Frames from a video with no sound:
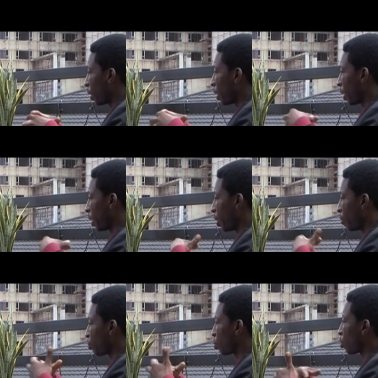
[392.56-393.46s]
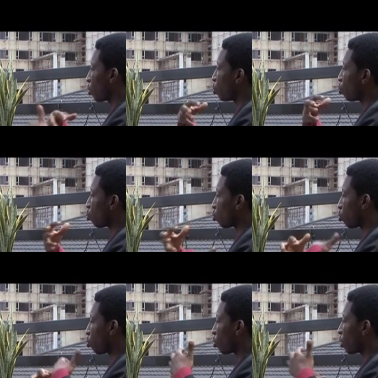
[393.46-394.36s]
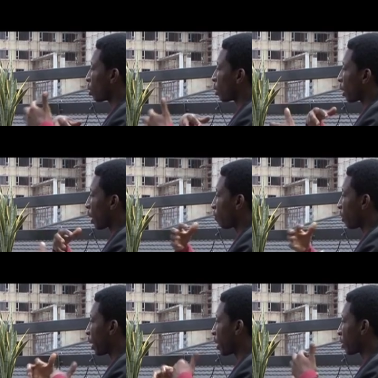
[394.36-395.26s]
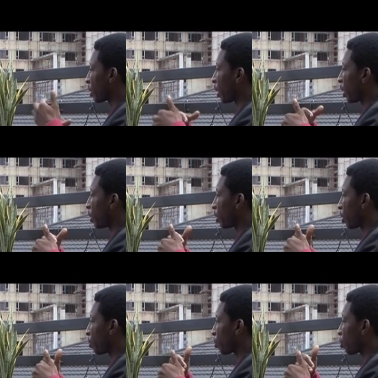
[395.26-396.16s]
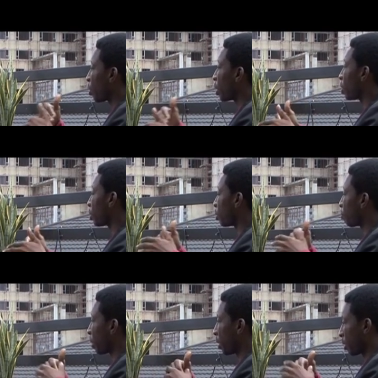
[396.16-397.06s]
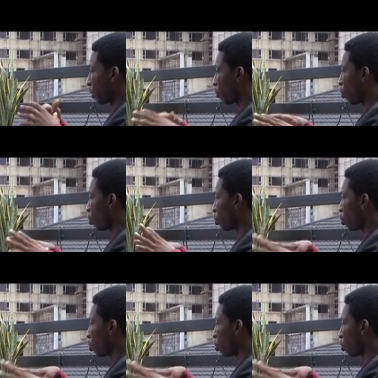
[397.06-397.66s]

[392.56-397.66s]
that helps to galvanize and uh, create the pedestal for all these